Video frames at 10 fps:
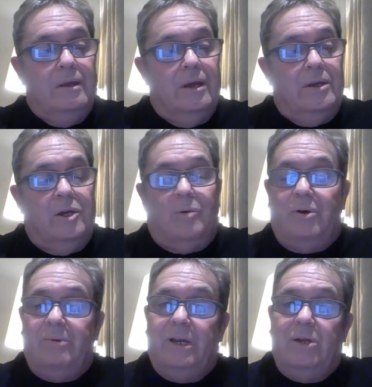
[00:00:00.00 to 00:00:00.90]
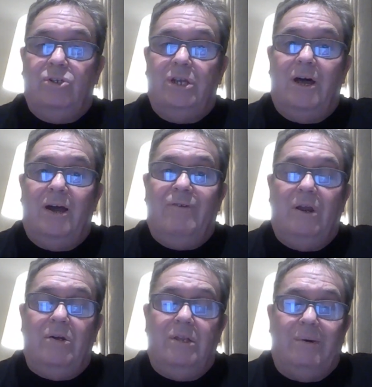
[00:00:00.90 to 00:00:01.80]
And you'll probably lose your life
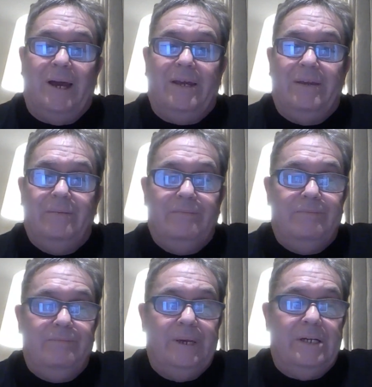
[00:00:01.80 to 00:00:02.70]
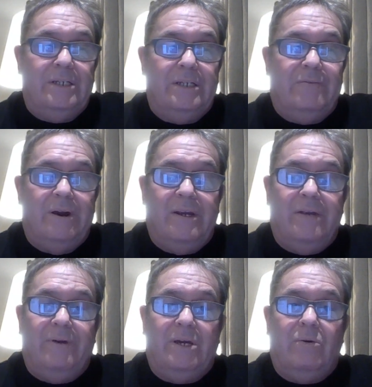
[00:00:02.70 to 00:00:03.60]
along the way, because it's very
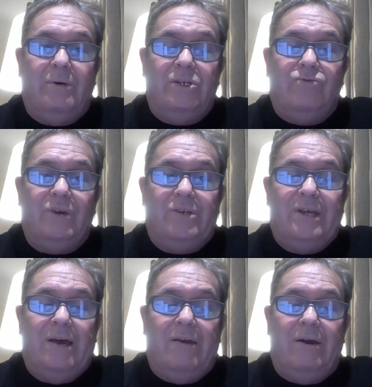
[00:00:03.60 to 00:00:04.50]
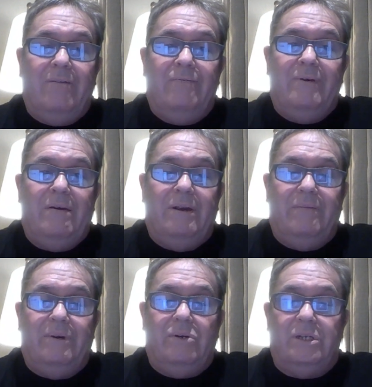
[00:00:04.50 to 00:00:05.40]
difficult when you're stressed out life. Very
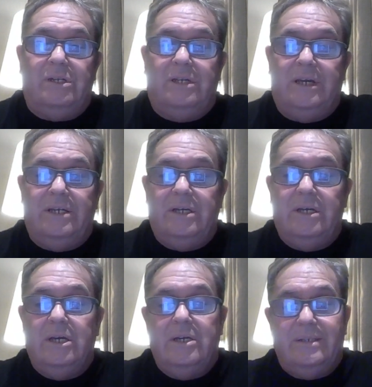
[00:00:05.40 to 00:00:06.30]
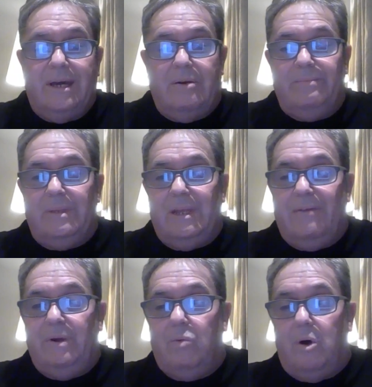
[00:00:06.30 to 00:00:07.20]
difficult indeed. So
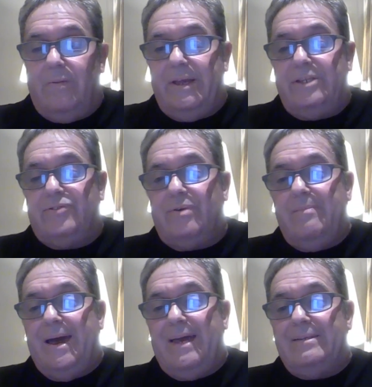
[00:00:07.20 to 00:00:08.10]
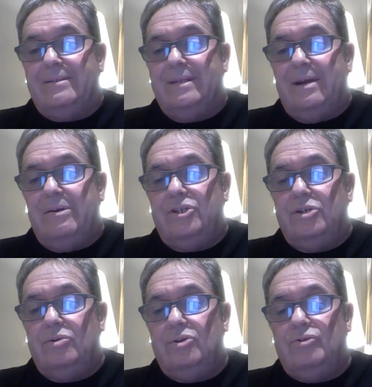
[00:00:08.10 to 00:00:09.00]
if you want these three bets, there are
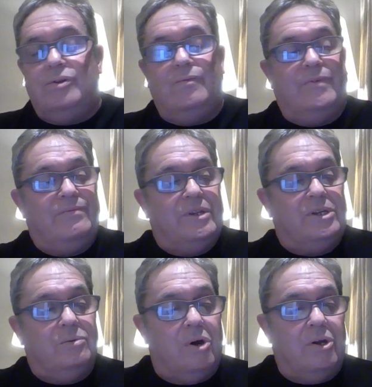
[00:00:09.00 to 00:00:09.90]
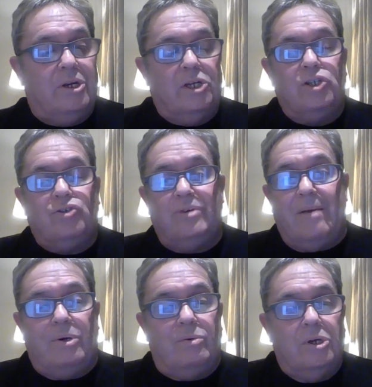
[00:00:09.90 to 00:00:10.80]
250-1
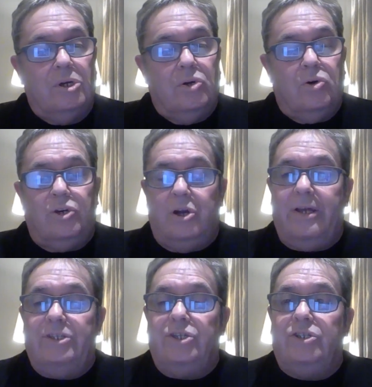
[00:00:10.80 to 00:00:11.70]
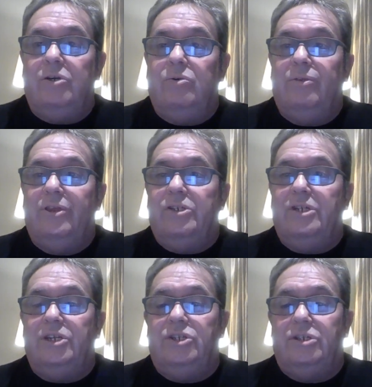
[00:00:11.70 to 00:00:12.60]
treble, or 9-2,
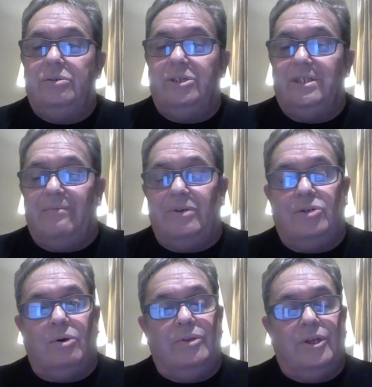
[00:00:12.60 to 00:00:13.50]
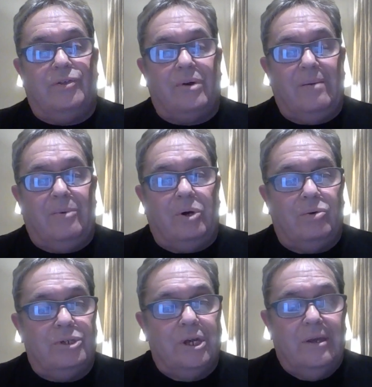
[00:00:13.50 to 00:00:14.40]
13-2 and 7-1, the three
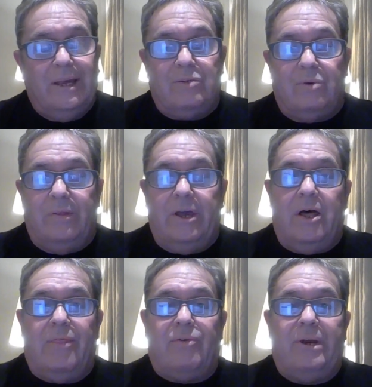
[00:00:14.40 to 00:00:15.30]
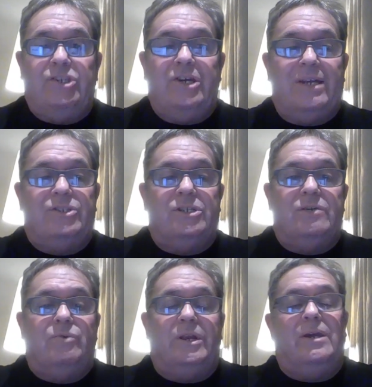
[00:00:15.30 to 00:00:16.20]
balls. That's what they are. Three chances
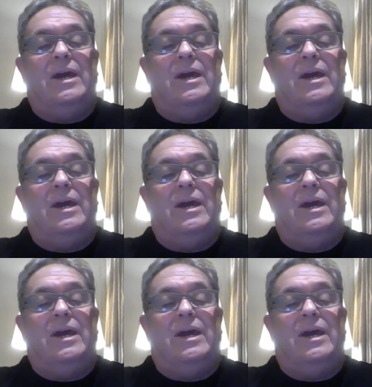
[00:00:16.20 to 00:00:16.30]
of winning.